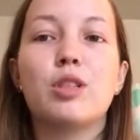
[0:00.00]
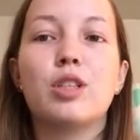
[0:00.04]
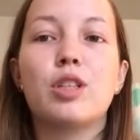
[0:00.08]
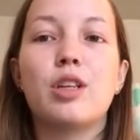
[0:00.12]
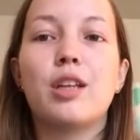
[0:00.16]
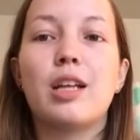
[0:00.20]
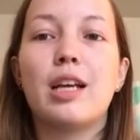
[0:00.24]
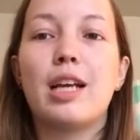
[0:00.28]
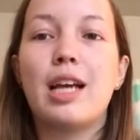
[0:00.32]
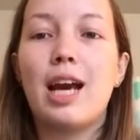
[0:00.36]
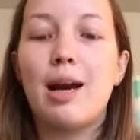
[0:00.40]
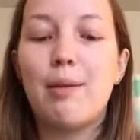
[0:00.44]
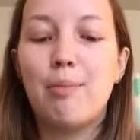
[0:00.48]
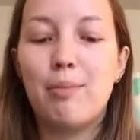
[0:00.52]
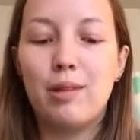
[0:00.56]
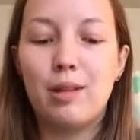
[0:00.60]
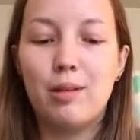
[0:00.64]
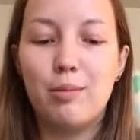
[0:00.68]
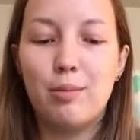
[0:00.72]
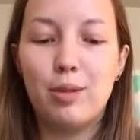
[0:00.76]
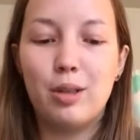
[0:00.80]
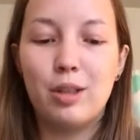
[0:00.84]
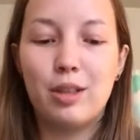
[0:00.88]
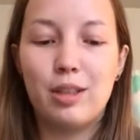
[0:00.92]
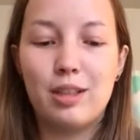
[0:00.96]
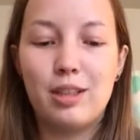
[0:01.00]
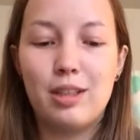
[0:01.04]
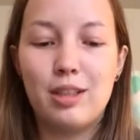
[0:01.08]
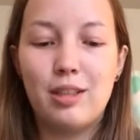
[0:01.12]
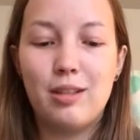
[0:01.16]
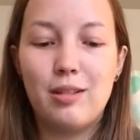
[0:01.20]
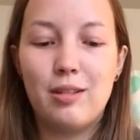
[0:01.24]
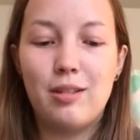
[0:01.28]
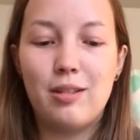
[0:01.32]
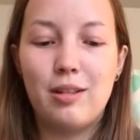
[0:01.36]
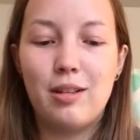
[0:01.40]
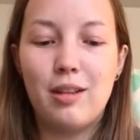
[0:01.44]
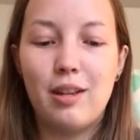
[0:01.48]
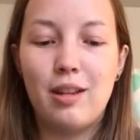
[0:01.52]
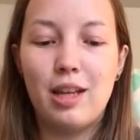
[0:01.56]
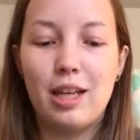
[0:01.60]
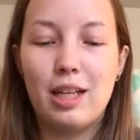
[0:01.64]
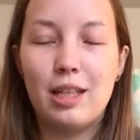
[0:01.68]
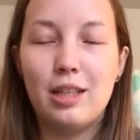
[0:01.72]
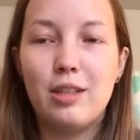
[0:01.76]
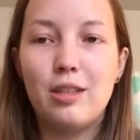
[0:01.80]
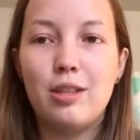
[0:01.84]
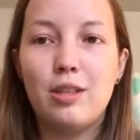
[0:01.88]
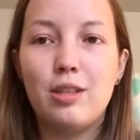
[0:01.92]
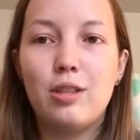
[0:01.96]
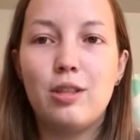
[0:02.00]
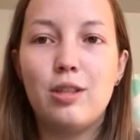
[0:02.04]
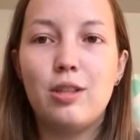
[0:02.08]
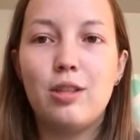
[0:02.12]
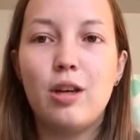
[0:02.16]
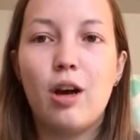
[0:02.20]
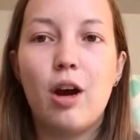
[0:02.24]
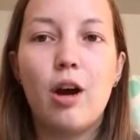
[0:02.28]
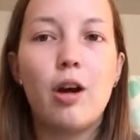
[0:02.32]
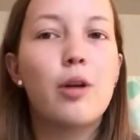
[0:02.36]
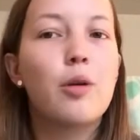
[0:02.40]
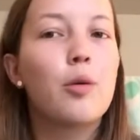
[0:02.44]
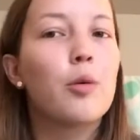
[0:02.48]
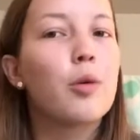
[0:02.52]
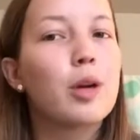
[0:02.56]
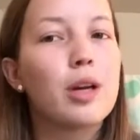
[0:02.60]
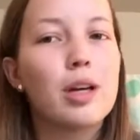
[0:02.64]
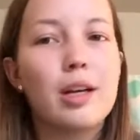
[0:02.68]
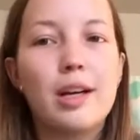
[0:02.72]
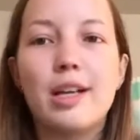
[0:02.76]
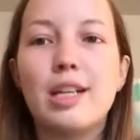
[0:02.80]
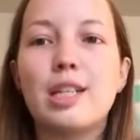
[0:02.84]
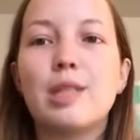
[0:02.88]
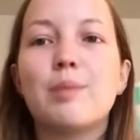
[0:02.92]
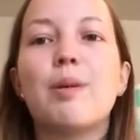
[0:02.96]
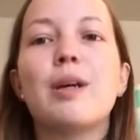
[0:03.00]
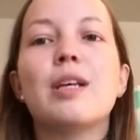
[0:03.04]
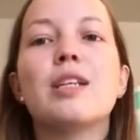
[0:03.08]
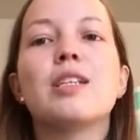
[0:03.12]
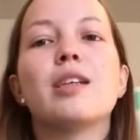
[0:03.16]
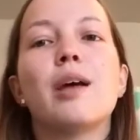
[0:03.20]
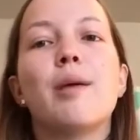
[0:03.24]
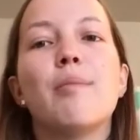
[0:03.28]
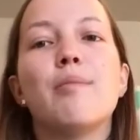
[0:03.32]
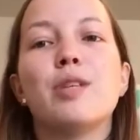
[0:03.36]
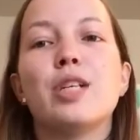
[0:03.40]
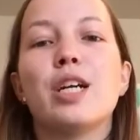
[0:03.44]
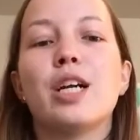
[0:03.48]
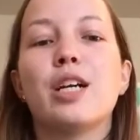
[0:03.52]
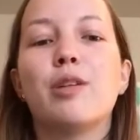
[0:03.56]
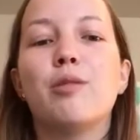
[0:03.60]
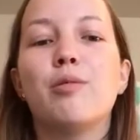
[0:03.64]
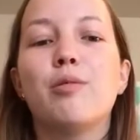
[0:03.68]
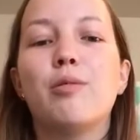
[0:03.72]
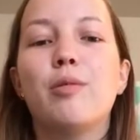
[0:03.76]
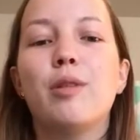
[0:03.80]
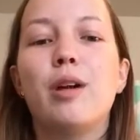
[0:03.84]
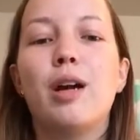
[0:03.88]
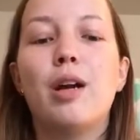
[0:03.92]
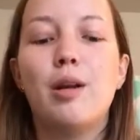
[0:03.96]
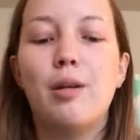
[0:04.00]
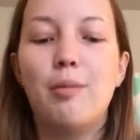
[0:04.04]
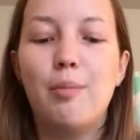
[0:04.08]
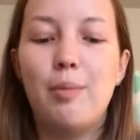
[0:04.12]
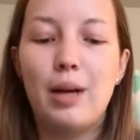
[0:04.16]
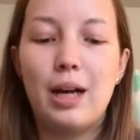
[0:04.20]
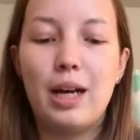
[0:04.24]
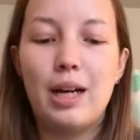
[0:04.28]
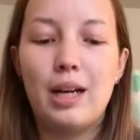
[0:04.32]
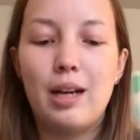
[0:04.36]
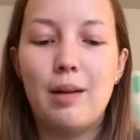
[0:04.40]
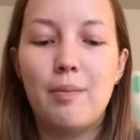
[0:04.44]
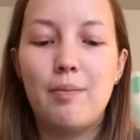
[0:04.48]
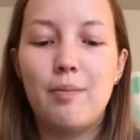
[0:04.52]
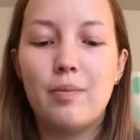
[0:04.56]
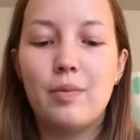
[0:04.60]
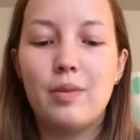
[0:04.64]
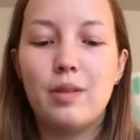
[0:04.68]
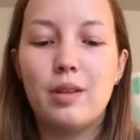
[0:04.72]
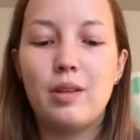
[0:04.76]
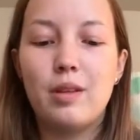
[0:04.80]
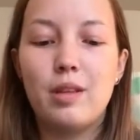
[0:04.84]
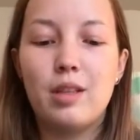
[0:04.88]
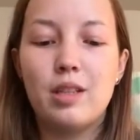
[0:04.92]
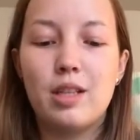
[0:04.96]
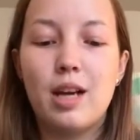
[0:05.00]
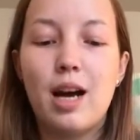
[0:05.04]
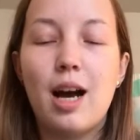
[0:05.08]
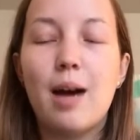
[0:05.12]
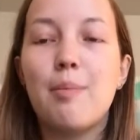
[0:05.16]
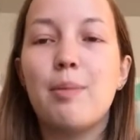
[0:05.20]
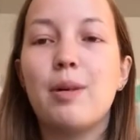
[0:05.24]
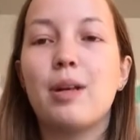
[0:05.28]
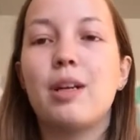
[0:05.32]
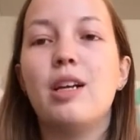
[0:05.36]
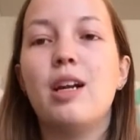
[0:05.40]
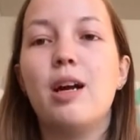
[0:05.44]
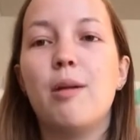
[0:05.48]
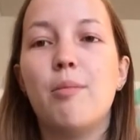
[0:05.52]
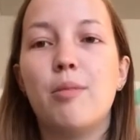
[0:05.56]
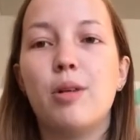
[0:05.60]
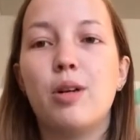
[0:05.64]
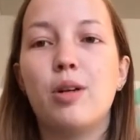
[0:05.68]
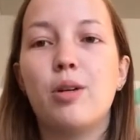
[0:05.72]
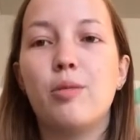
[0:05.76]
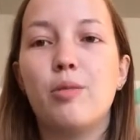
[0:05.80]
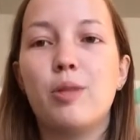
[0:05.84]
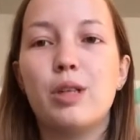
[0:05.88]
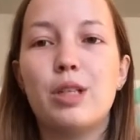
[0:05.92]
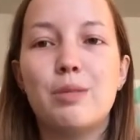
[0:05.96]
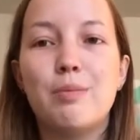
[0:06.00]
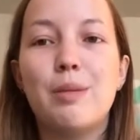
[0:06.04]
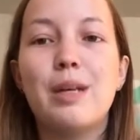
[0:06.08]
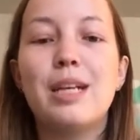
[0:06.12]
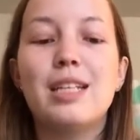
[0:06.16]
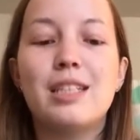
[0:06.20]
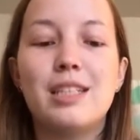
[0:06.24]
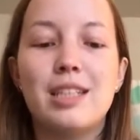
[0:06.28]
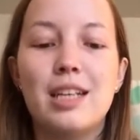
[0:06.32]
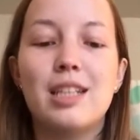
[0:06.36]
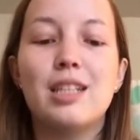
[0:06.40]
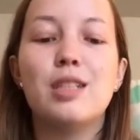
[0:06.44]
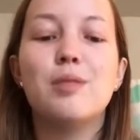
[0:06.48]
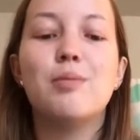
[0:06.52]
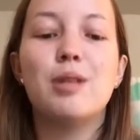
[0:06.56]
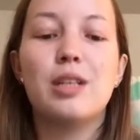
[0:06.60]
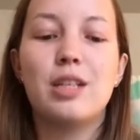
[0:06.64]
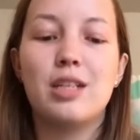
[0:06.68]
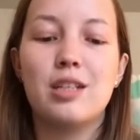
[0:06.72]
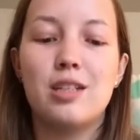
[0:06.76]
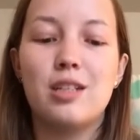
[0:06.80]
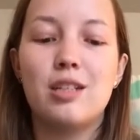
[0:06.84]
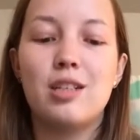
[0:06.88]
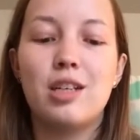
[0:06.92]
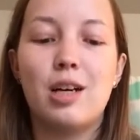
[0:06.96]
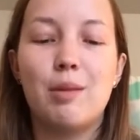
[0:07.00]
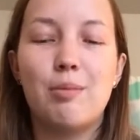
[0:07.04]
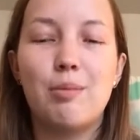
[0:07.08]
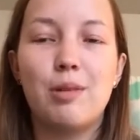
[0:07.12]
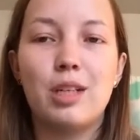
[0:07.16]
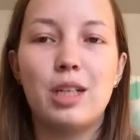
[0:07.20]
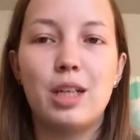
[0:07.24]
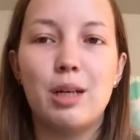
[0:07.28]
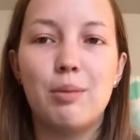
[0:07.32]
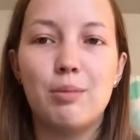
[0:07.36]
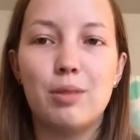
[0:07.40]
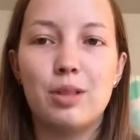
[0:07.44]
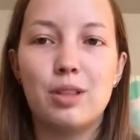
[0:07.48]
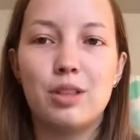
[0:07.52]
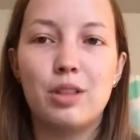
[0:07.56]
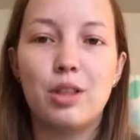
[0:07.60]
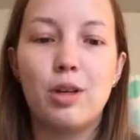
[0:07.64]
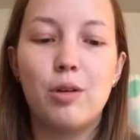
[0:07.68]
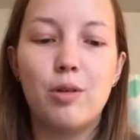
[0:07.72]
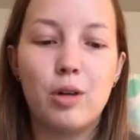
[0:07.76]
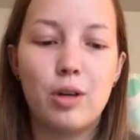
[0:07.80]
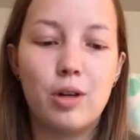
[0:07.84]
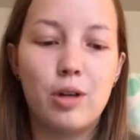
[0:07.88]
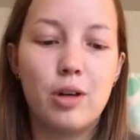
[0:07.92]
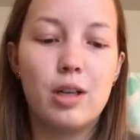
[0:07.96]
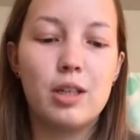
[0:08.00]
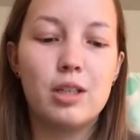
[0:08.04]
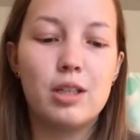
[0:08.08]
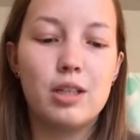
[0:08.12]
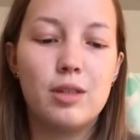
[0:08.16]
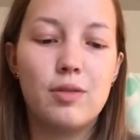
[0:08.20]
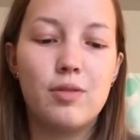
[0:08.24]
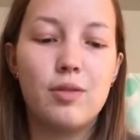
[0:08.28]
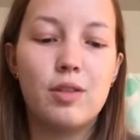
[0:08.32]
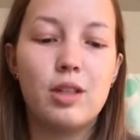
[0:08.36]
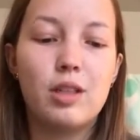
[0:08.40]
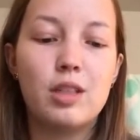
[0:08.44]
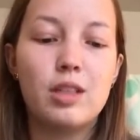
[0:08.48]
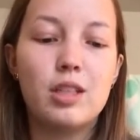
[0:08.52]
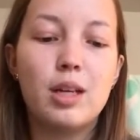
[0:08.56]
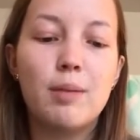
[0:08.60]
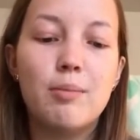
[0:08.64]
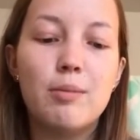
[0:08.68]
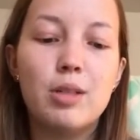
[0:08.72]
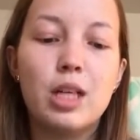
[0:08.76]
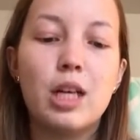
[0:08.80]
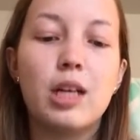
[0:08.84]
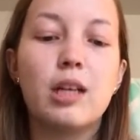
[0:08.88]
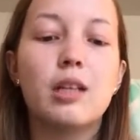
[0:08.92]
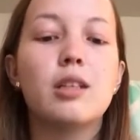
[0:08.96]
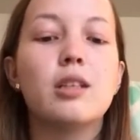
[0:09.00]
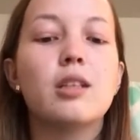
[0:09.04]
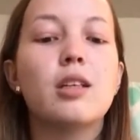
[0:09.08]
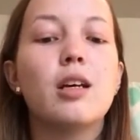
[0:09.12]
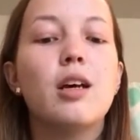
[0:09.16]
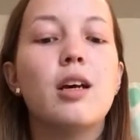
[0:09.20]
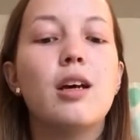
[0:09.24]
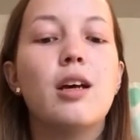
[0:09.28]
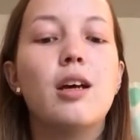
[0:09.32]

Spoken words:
which are the Kaplan books, they aren't organized by subject or by the topic number, which makes sense because the topic numbers go across different subjects.